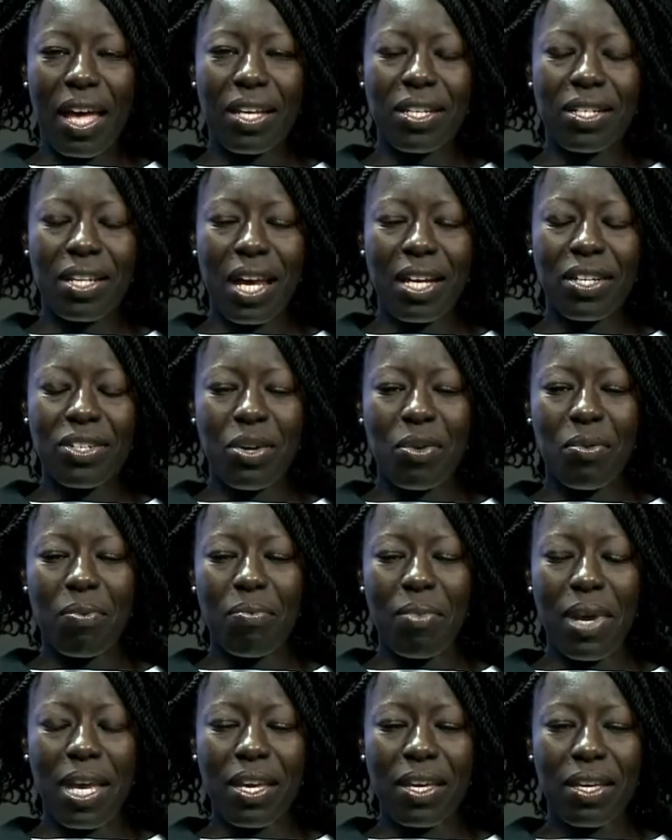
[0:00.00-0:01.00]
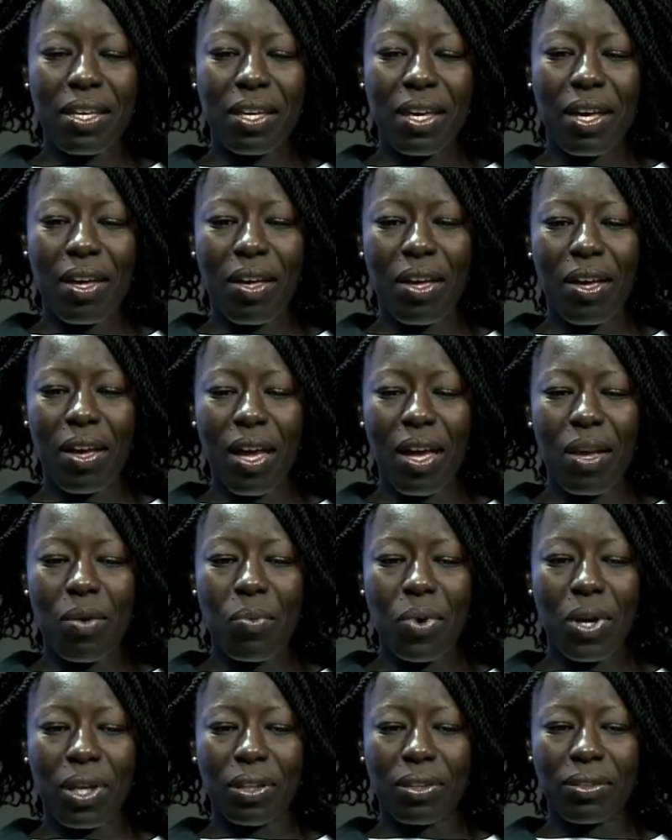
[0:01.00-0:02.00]
And I don't make
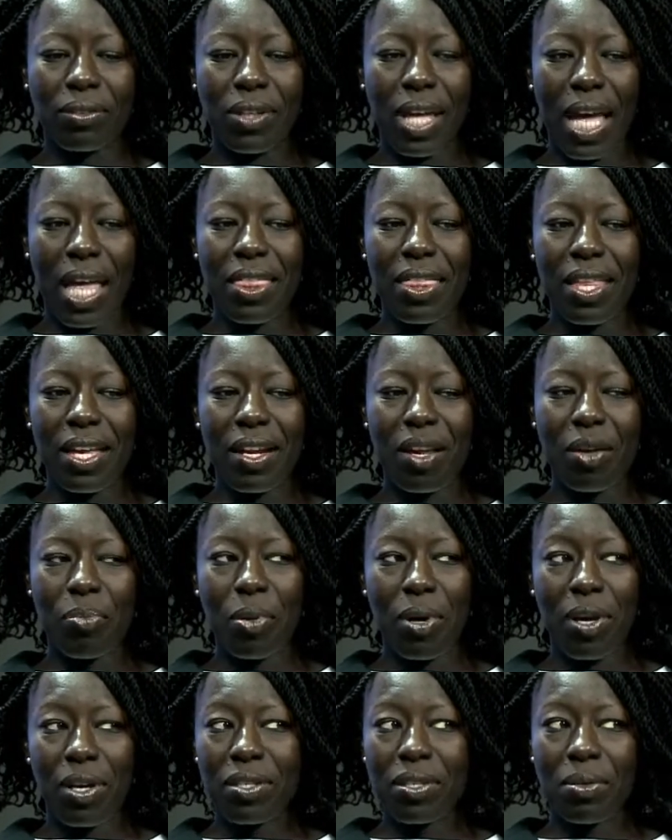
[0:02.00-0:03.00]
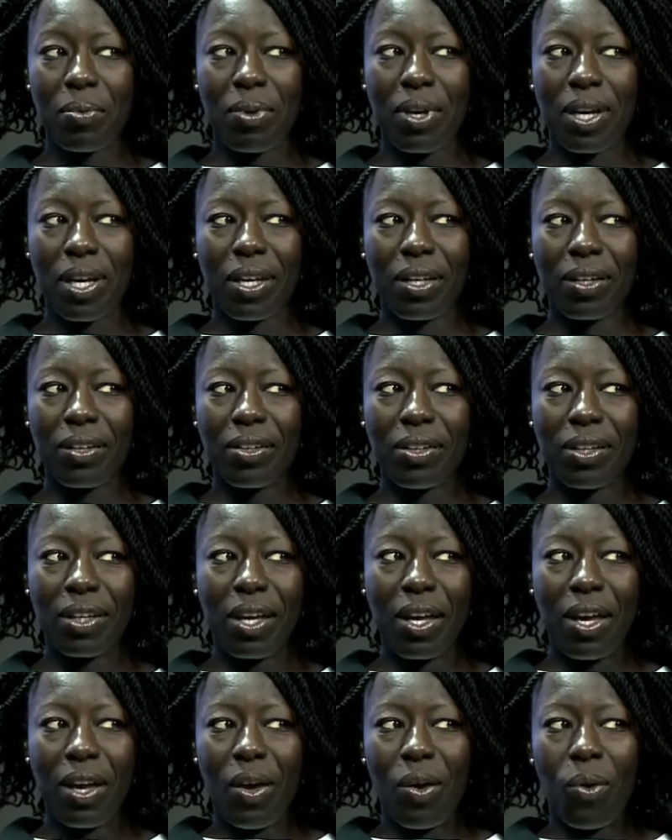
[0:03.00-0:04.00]
a will, and then I pass away.
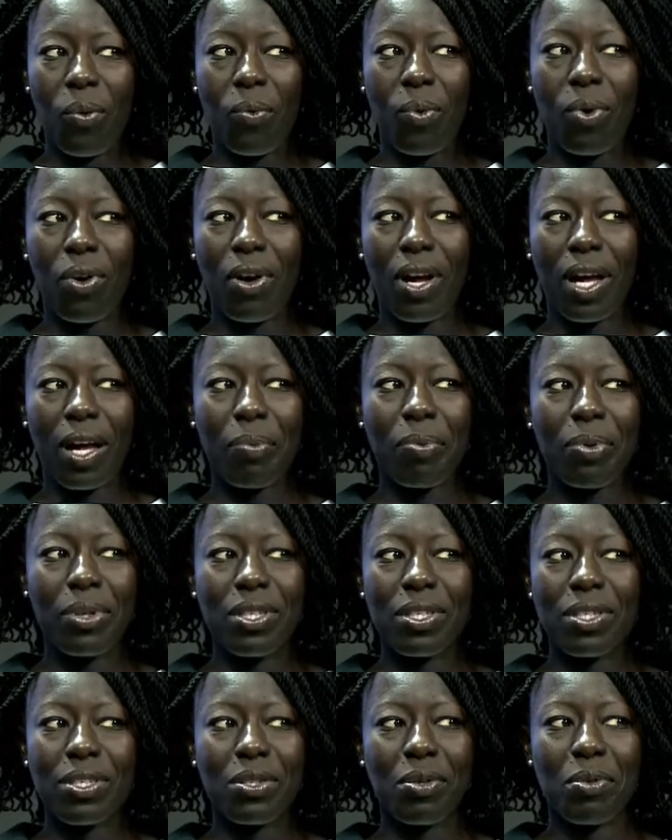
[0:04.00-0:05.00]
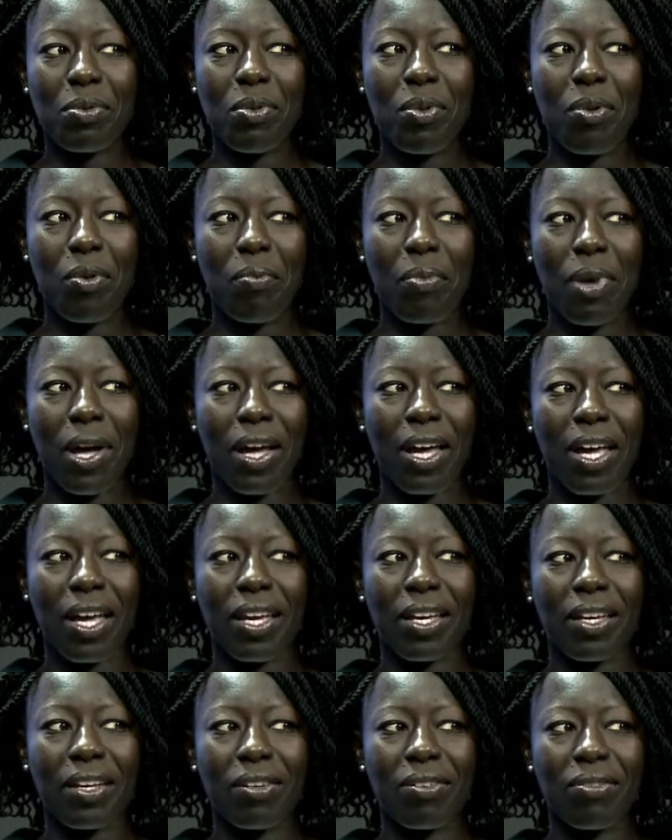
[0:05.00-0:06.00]
What happens to
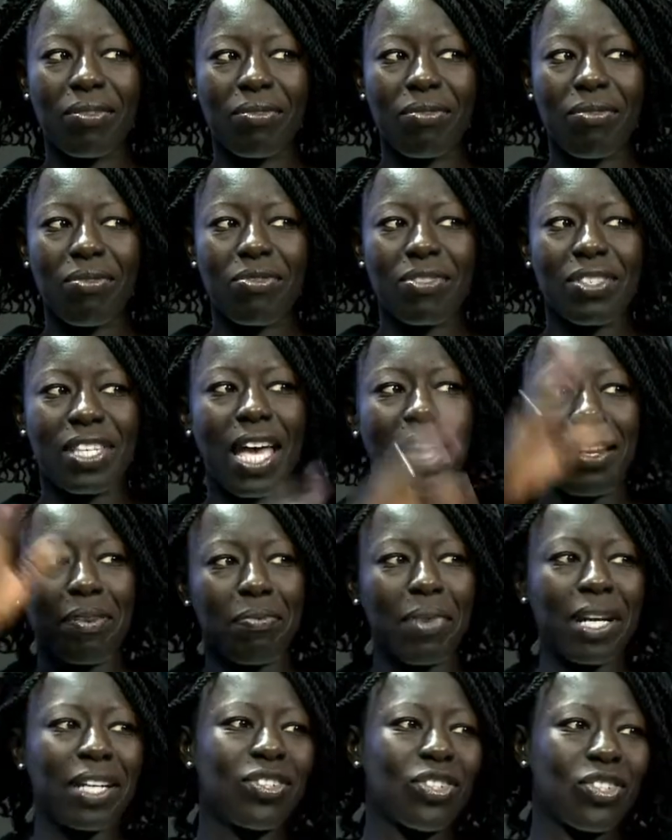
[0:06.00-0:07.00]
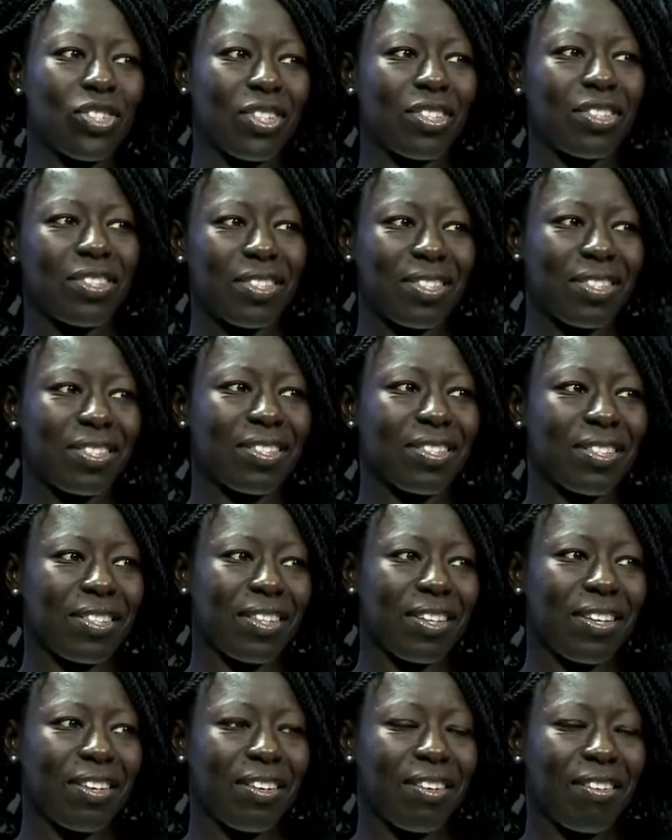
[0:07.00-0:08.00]
my 10
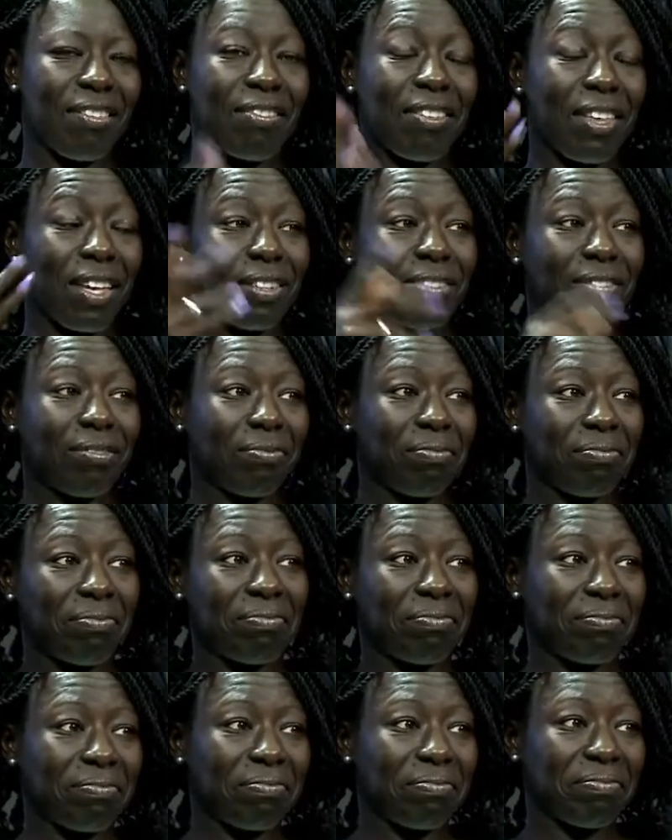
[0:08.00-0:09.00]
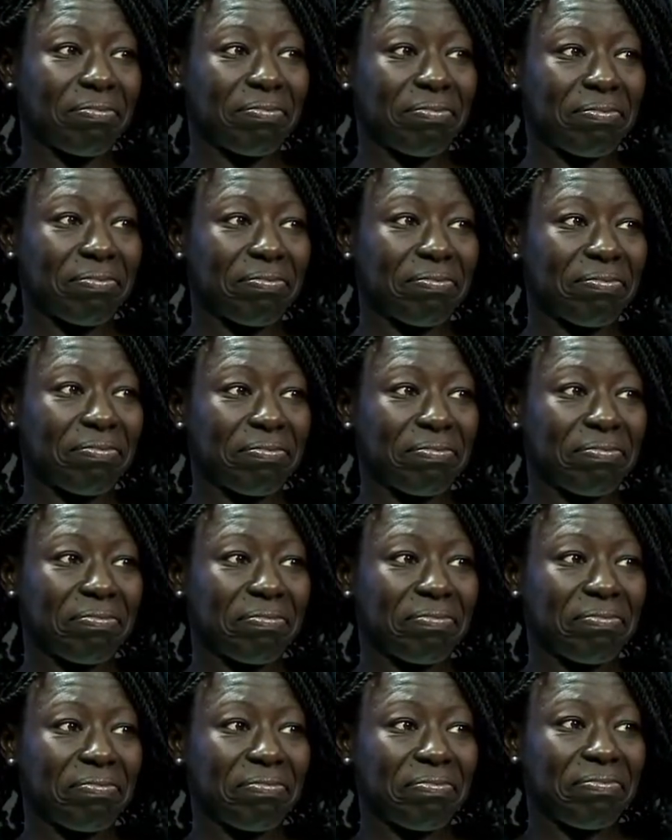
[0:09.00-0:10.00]
mansions then?
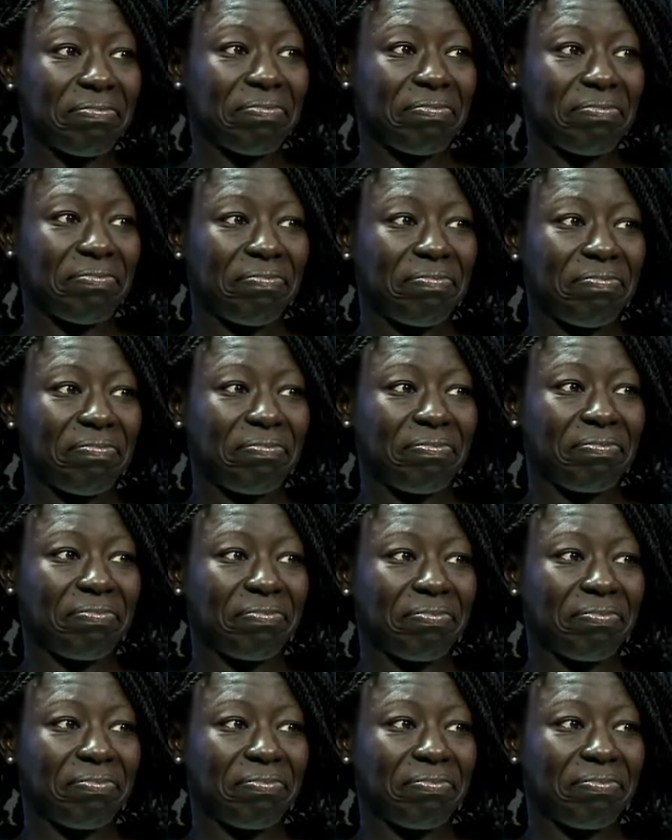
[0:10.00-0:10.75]
One,